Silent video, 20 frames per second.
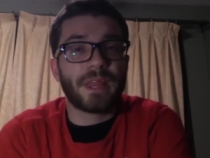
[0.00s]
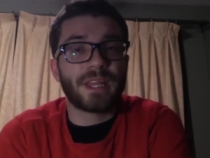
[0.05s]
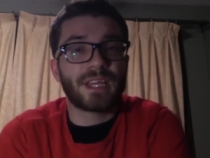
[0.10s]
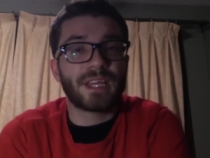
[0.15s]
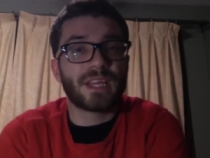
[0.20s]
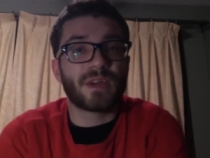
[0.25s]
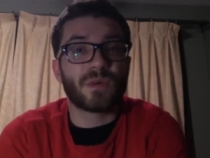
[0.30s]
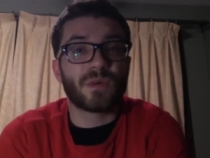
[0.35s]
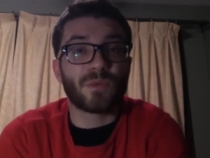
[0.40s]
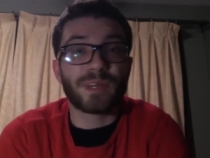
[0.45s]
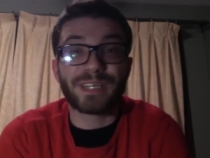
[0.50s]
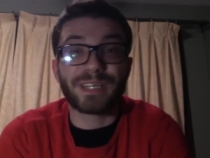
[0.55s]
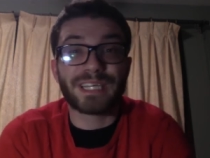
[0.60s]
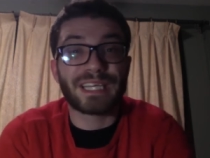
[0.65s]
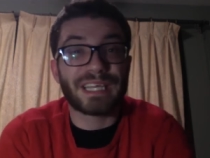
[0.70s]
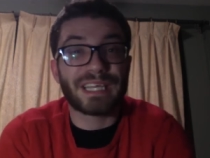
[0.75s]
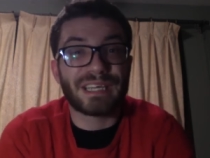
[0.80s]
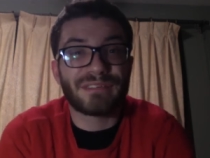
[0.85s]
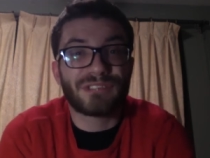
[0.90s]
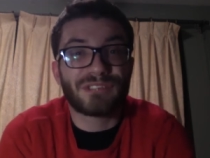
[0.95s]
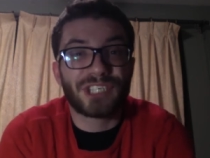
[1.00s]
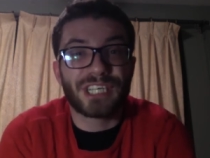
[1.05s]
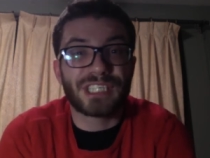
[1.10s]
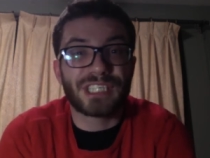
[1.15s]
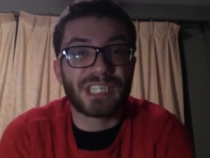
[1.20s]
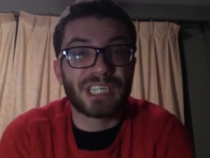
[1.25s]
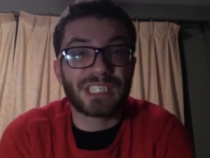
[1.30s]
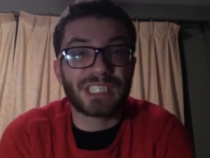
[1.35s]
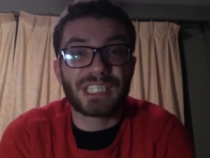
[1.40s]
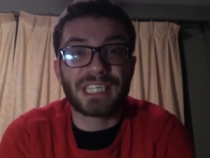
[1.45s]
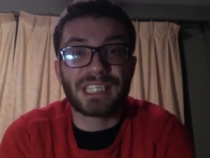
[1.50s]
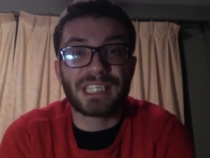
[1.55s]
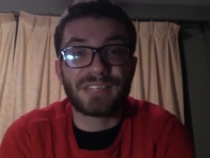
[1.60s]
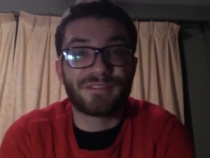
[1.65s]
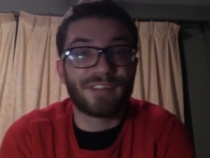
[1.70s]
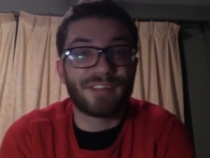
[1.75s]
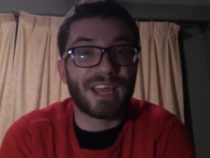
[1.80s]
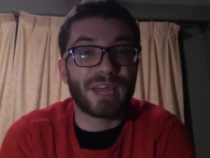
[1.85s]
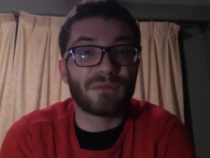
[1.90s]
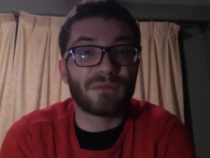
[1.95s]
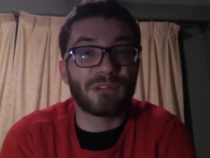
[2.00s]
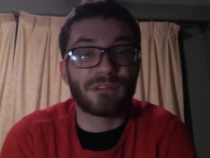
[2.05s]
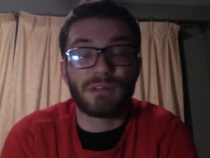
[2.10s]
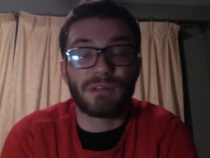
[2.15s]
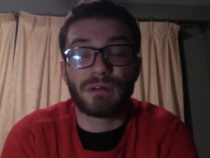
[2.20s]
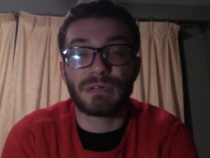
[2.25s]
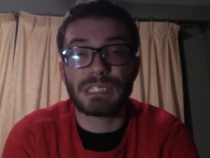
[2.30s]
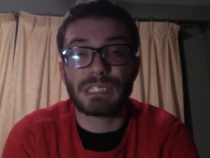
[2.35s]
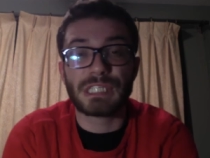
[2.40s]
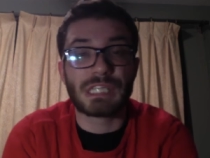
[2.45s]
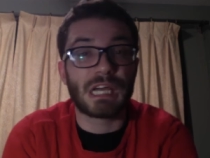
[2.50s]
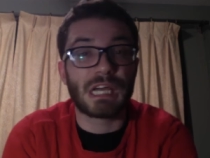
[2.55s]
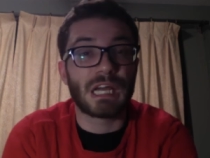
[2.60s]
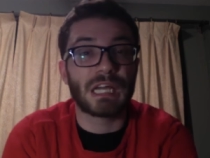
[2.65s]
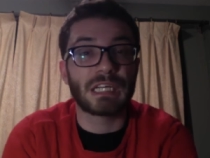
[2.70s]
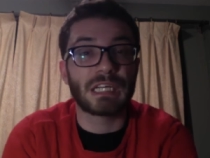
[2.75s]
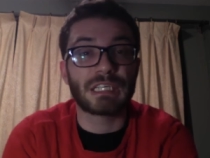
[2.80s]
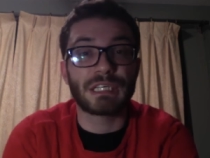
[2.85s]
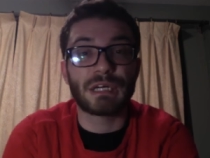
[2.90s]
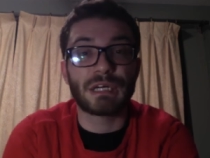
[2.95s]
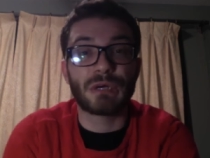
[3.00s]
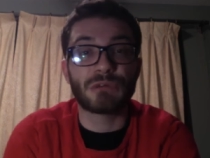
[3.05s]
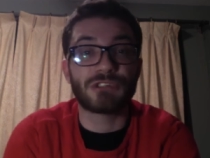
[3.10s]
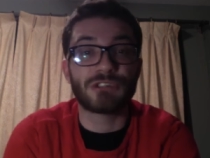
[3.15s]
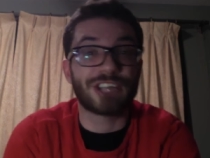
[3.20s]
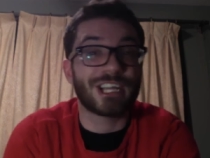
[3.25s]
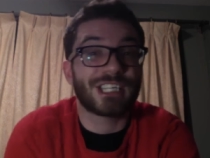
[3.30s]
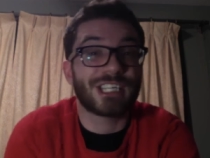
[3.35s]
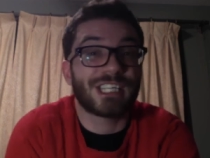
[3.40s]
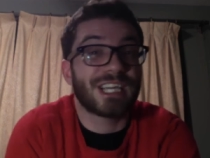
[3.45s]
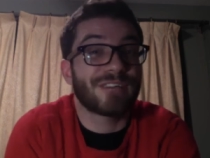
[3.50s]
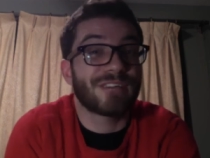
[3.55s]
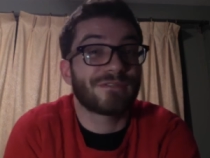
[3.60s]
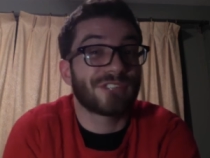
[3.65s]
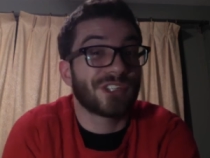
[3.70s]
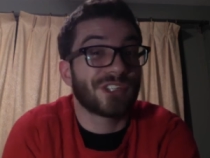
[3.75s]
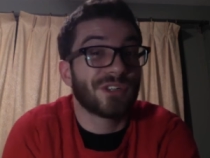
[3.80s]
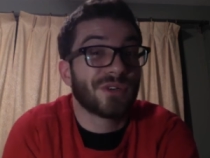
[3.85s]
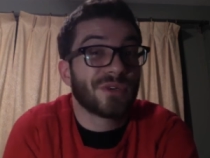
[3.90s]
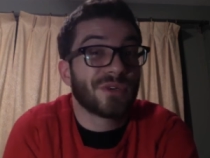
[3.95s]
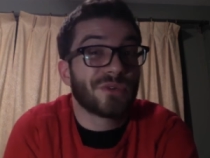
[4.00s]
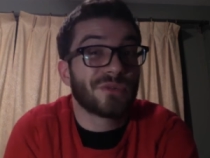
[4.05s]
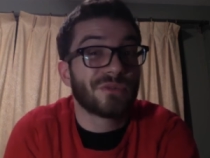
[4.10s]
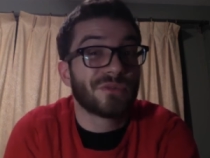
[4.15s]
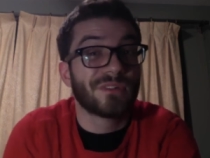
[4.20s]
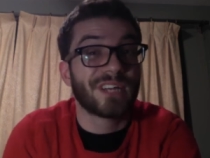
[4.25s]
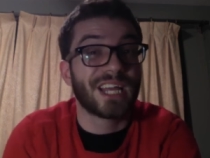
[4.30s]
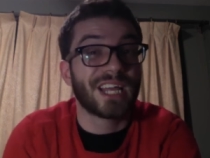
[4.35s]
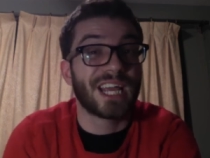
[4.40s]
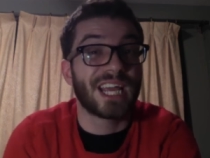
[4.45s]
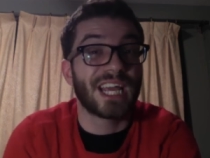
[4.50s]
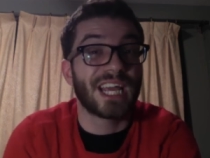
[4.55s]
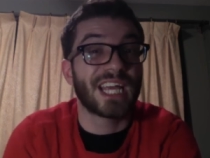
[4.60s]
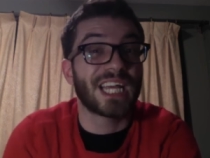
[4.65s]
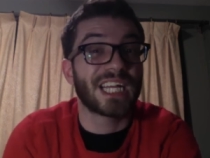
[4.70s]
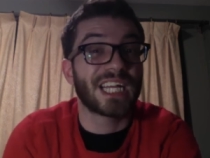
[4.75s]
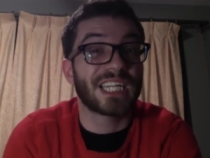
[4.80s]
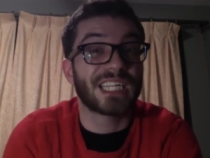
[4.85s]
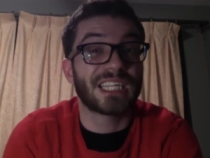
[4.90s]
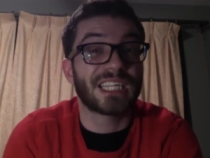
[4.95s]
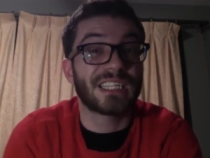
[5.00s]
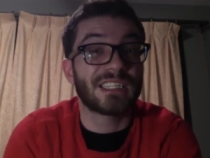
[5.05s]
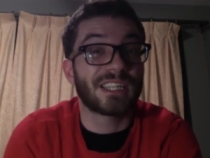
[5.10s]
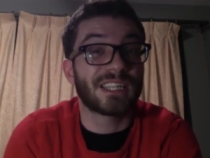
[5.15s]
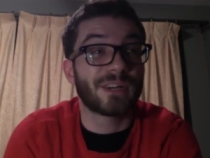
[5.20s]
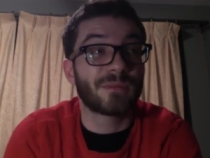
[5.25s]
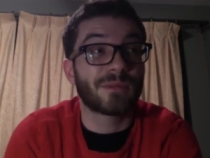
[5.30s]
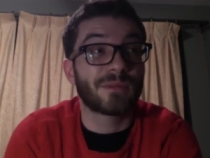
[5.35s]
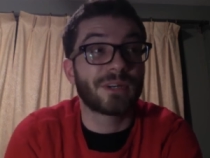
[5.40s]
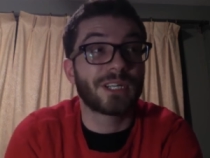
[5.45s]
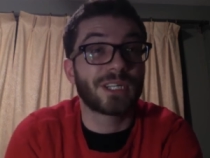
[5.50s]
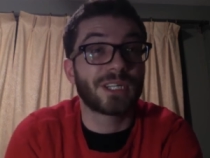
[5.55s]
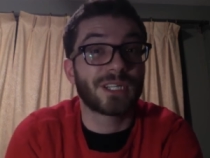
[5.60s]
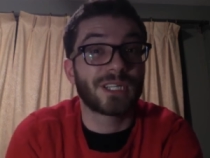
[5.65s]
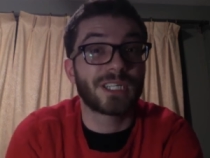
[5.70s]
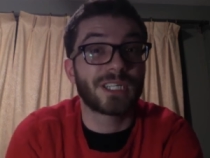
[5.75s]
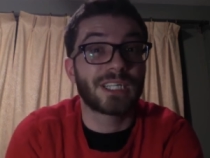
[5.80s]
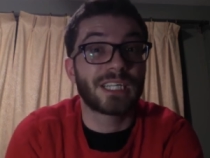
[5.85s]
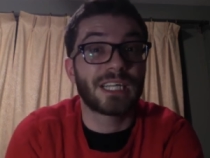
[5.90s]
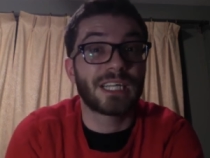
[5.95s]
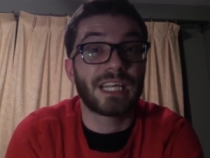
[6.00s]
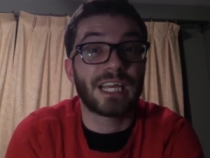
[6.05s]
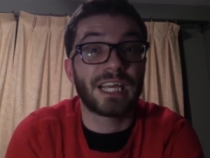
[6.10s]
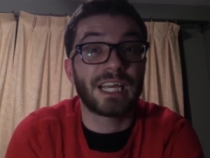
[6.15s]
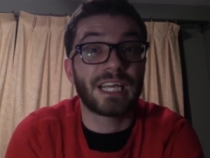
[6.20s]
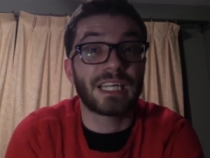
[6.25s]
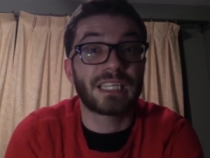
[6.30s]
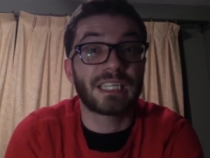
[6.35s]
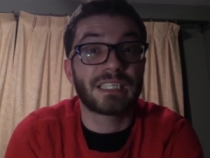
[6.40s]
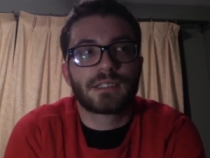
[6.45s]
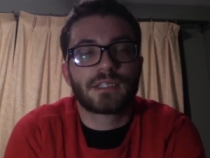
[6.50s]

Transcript: you know really if shit does hit the fan we've always got you know jtf2 and they're pretty good at